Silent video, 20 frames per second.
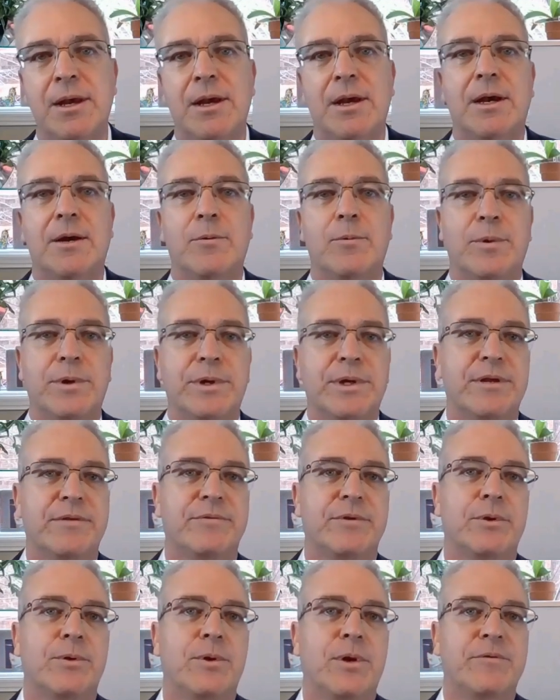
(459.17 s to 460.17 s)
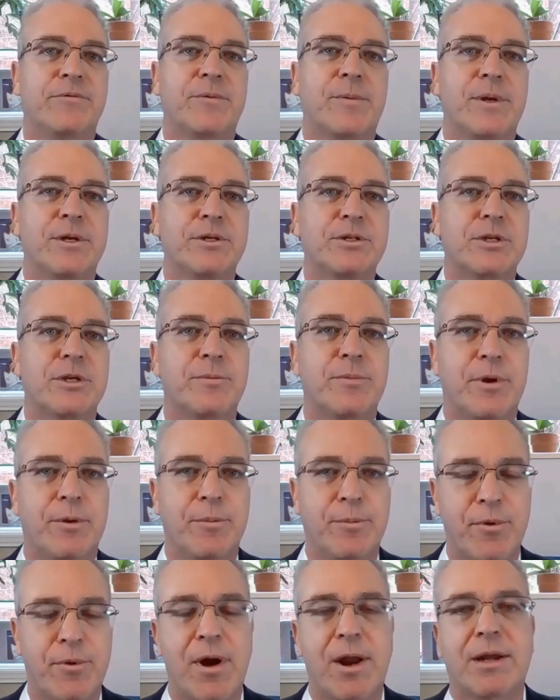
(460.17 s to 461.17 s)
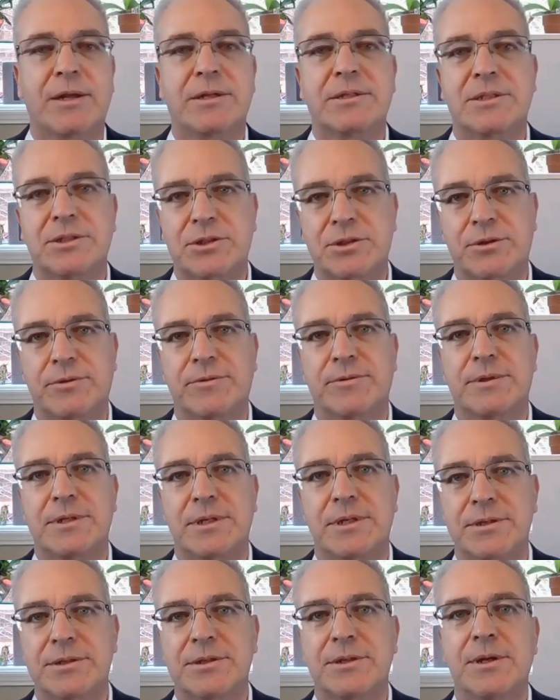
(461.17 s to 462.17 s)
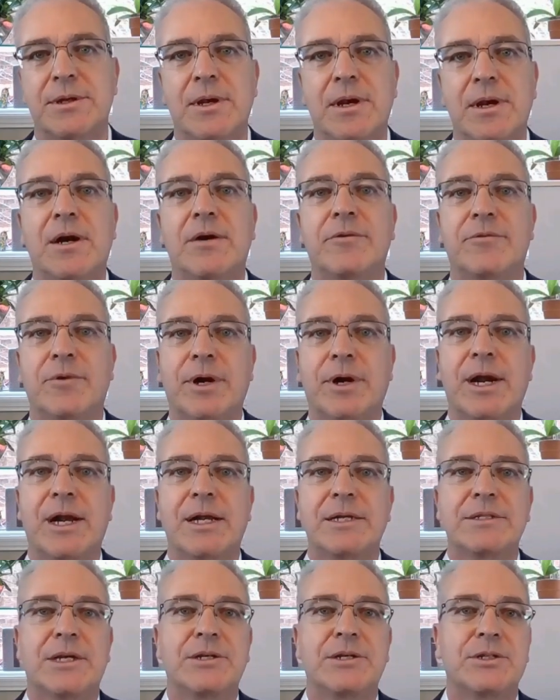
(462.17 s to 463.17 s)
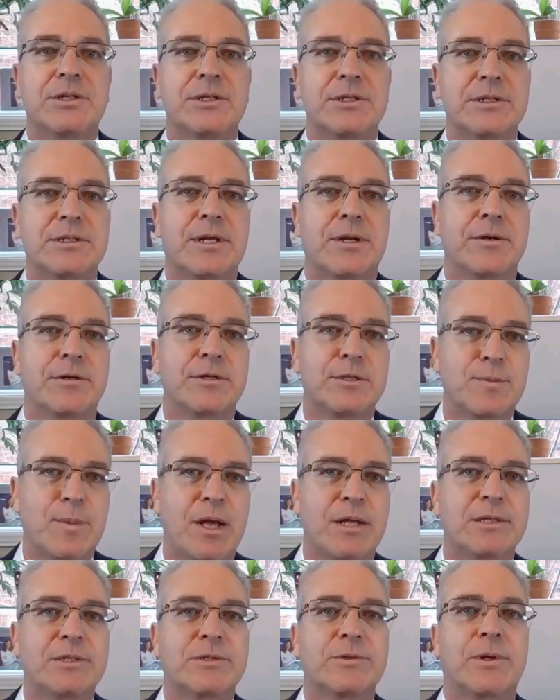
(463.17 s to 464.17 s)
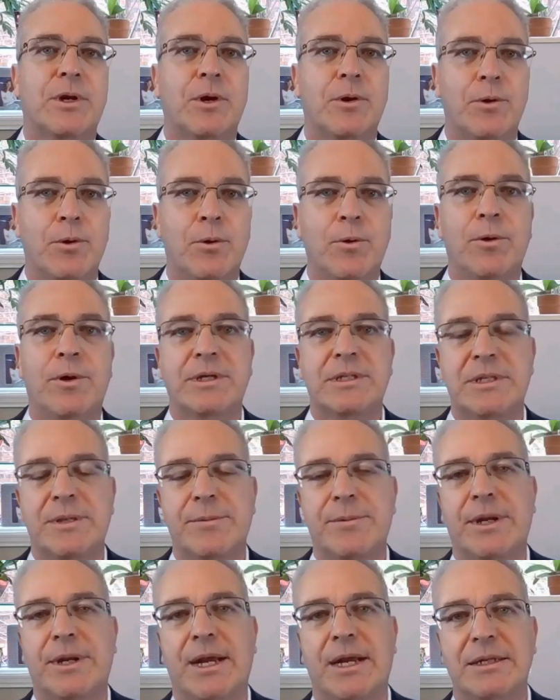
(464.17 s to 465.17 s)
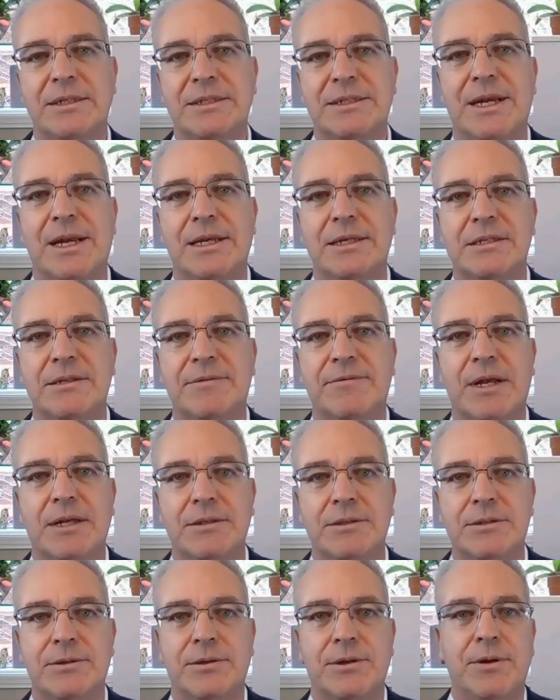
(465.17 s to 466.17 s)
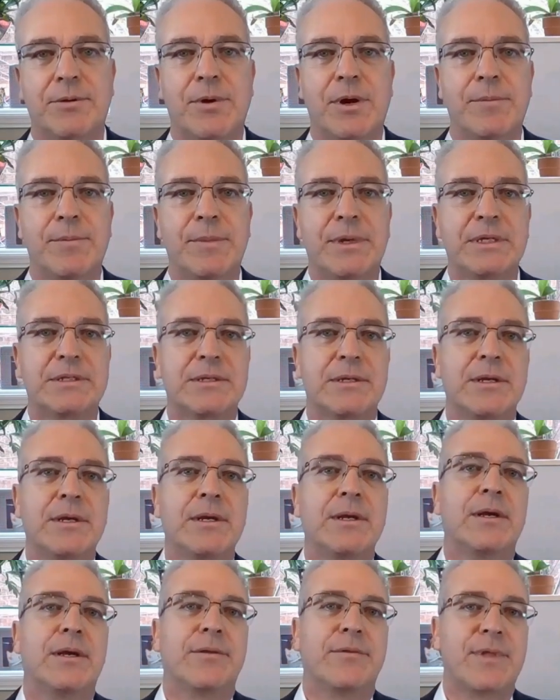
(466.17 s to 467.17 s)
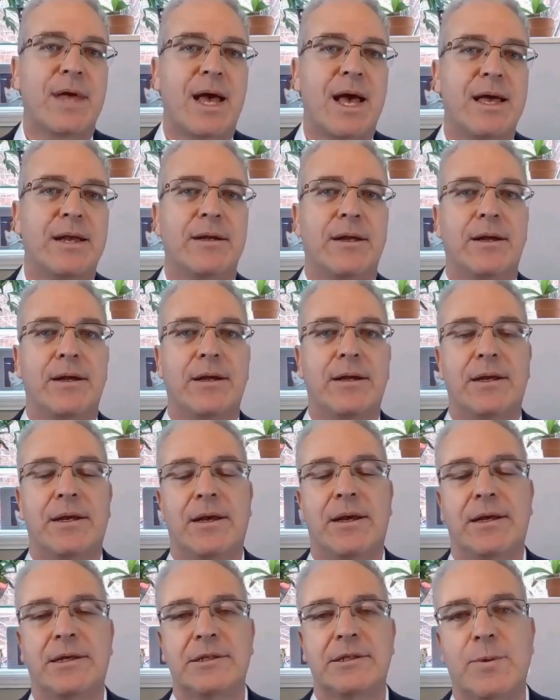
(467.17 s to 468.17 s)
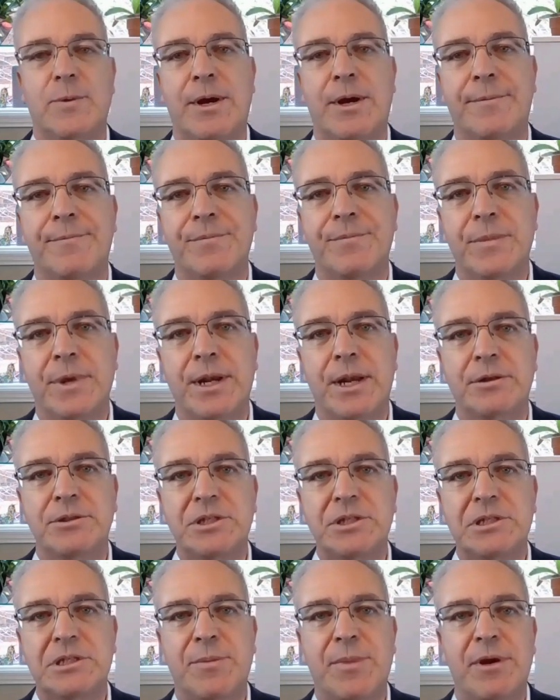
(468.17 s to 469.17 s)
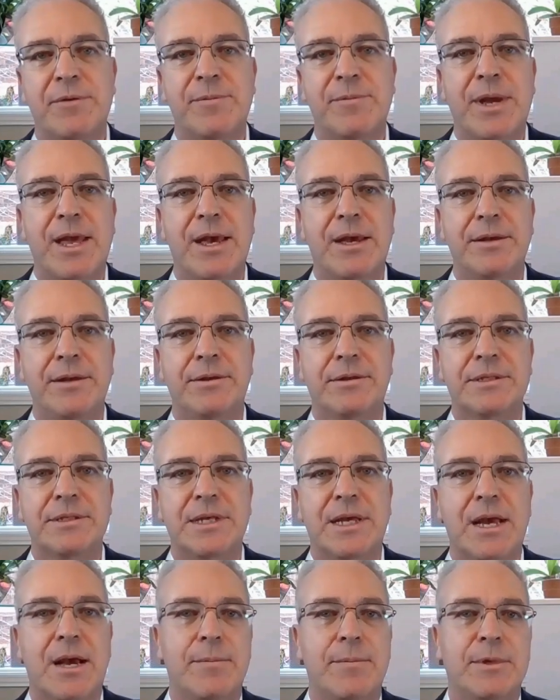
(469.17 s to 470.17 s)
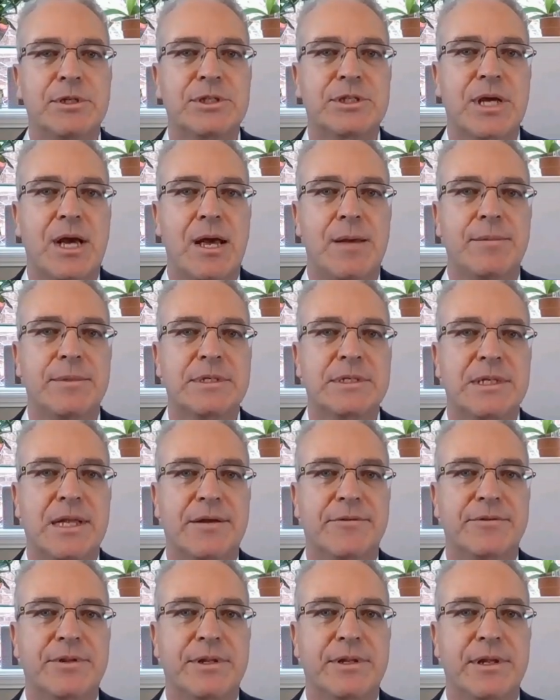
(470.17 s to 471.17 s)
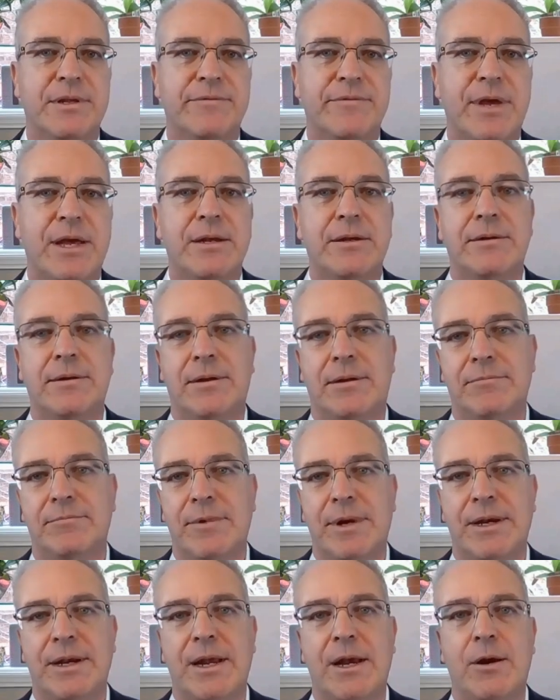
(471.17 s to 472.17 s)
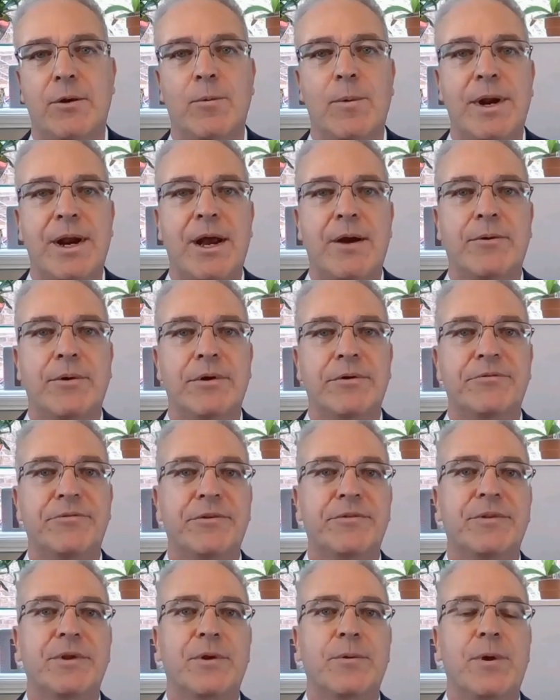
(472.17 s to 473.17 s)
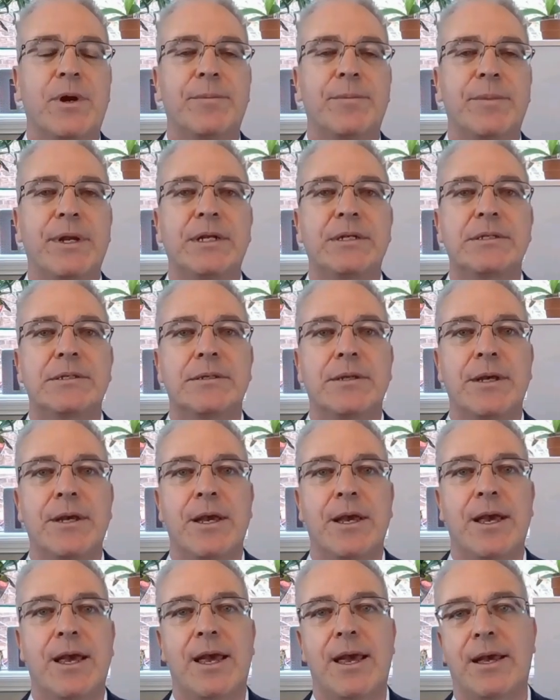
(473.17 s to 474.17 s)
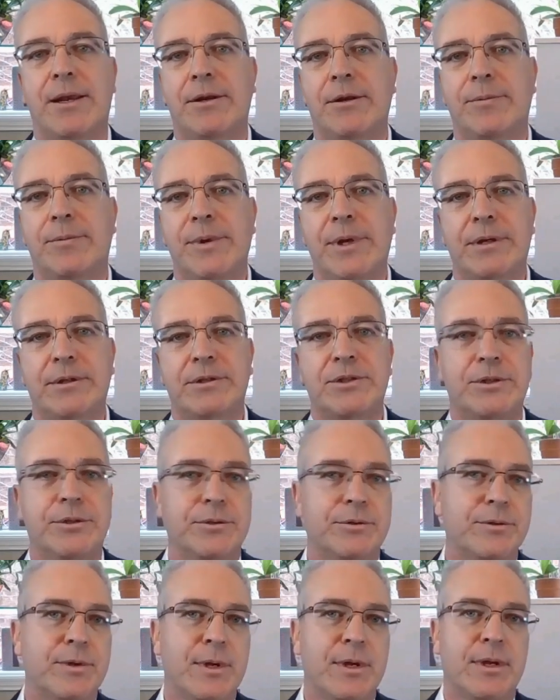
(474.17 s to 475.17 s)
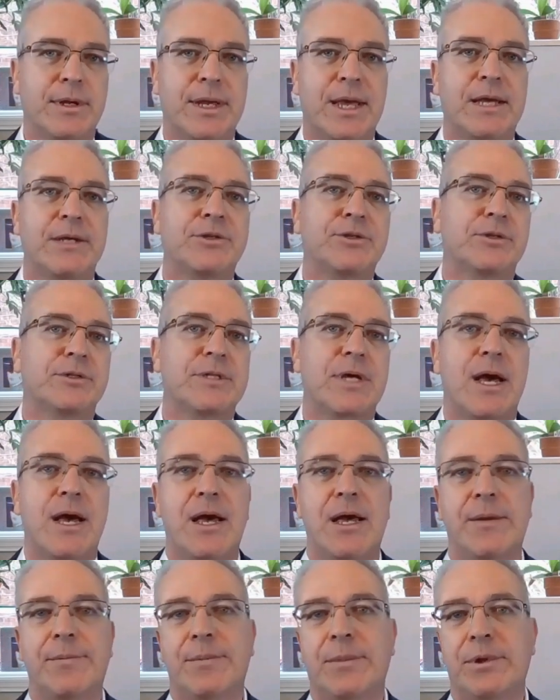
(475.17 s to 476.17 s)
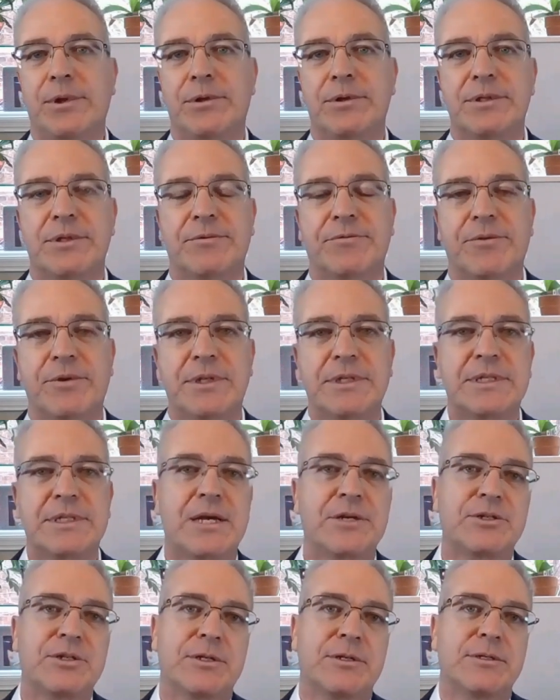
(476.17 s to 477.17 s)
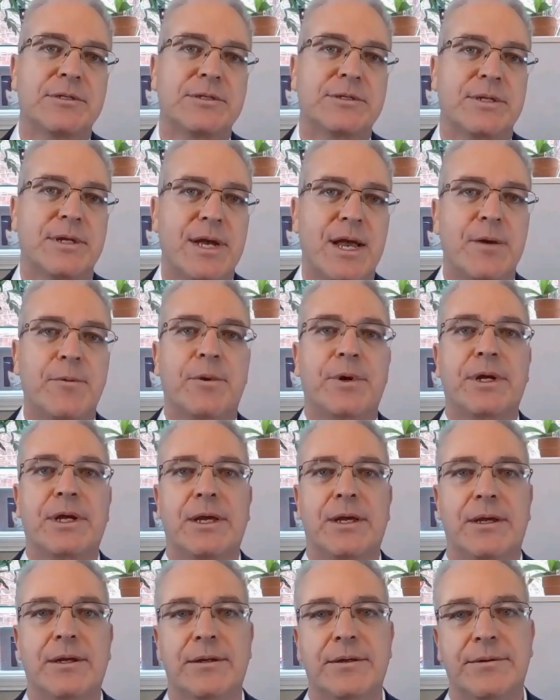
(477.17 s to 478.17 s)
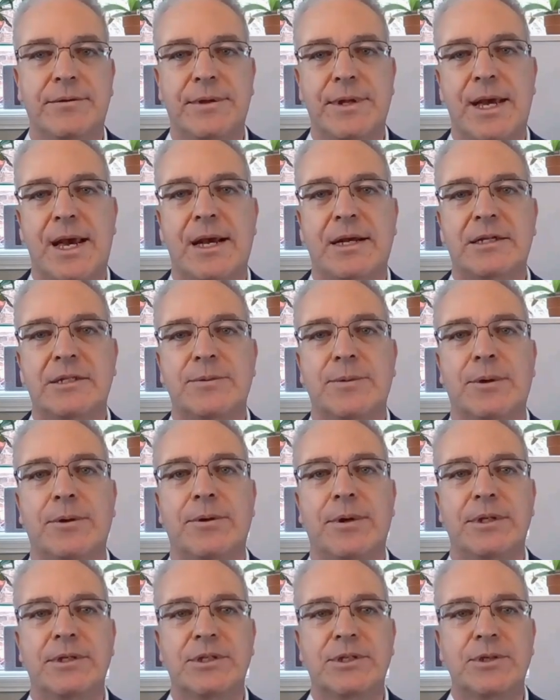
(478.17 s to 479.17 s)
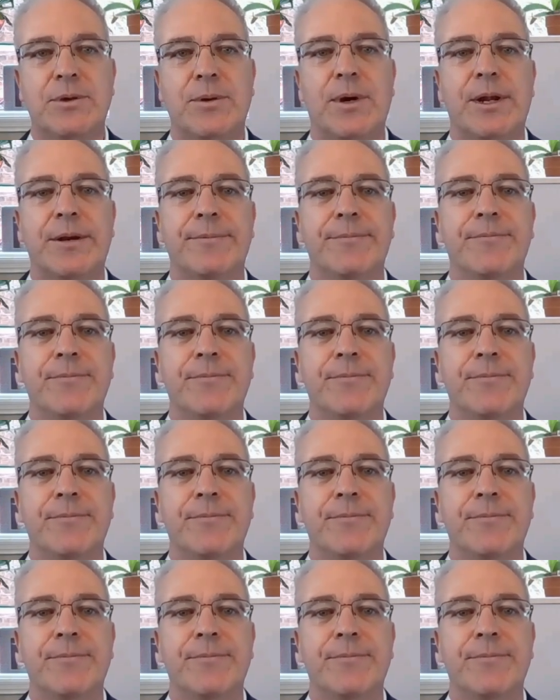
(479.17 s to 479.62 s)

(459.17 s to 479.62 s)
will give you information about products and services of organizations that are sponsoring or exhibiting at today's event. So you don't want to miss that as well. Now, just above my head, you'll see how much time is left in the event. Right now, 1 hour and 51 minutes, and you'll be able to gauge your time, use it for the sessions, the networking, the expo, and so on.